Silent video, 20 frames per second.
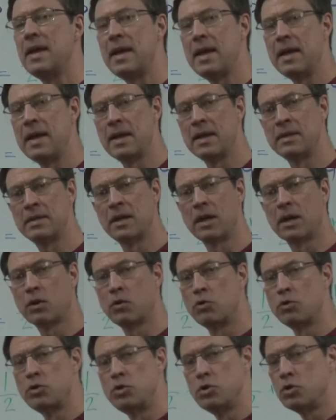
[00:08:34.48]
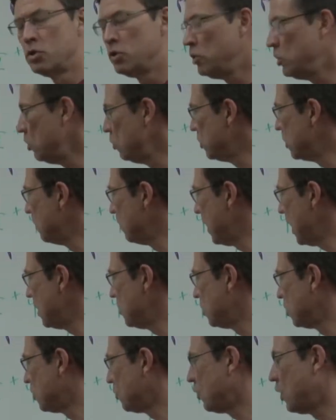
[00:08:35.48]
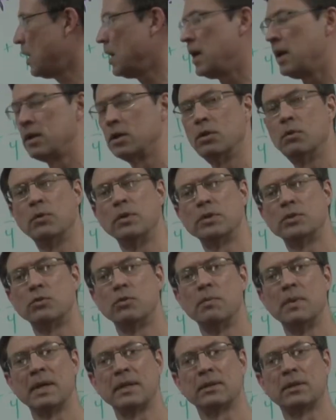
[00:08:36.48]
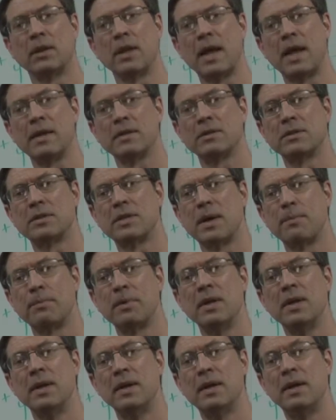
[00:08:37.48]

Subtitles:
and of course you can use the magic triangle, which will make the last step